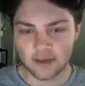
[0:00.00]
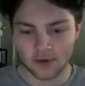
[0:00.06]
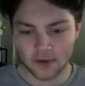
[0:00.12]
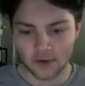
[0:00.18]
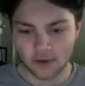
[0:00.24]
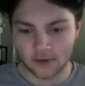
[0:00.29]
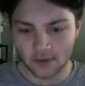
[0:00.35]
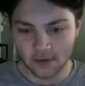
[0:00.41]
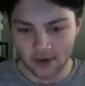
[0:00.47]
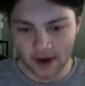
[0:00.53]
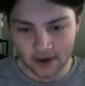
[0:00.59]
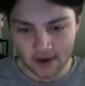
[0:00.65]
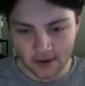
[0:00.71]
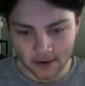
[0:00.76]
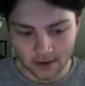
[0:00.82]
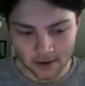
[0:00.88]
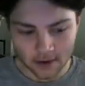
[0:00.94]
user
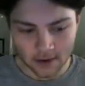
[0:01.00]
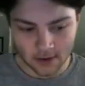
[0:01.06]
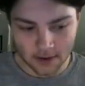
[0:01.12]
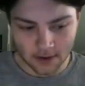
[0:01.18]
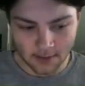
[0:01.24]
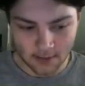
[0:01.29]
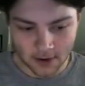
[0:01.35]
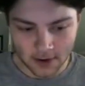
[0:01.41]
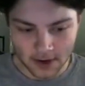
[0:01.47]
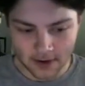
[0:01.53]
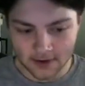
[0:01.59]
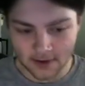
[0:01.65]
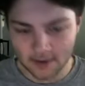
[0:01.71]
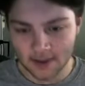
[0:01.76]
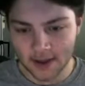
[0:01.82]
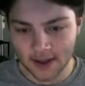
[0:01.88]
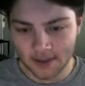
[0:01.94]
error, input
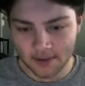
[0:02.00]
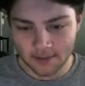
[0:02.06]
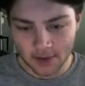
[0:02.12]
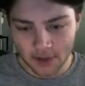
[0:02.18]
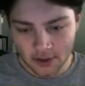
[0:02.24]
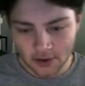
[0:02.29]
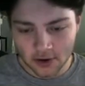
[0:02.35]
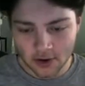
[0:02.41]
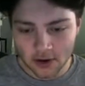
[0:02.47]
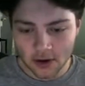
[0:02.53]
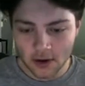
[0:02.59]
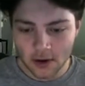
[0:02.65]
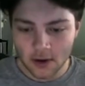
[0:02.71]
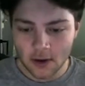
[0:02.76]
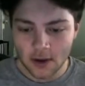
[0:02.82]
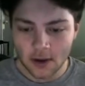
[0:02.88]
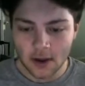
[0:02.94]
error by the pitcher.
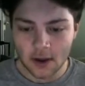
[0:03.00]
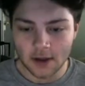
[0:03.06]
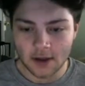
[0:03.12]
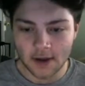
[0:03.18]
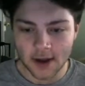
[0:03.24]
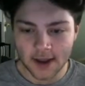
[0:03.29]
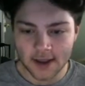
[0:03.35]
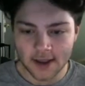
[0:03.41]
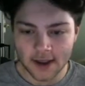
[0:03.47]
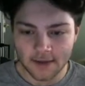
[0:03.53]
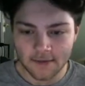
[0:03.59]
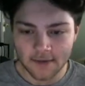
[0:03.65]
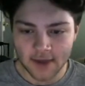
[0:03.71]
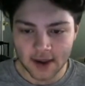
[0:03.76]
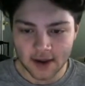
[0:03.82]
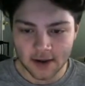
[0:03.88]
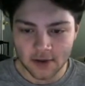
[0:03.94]
You got to take
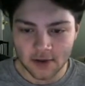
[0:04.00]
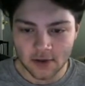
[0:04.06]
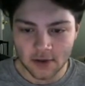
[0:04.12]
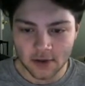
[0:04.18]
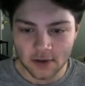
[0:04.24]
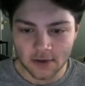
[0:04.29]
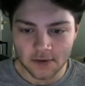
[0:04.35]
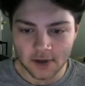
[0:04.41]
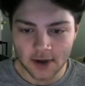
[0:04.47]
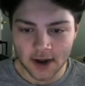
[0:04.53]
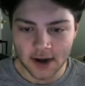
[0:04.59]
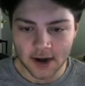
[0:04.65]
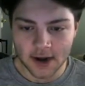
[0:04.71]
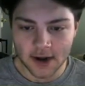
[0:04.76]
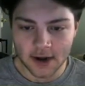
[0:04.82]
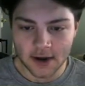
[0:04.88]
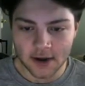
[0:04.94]
advantage, because you're not
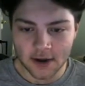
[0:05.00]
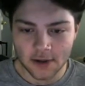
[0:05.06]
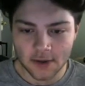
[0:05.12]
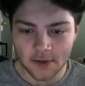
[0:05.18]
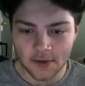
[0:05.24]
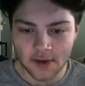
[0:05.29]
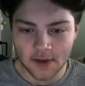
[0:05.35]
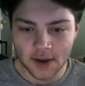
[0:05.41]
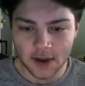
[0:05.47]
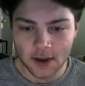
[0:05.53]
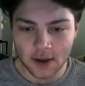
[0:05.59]
going to get another mistake.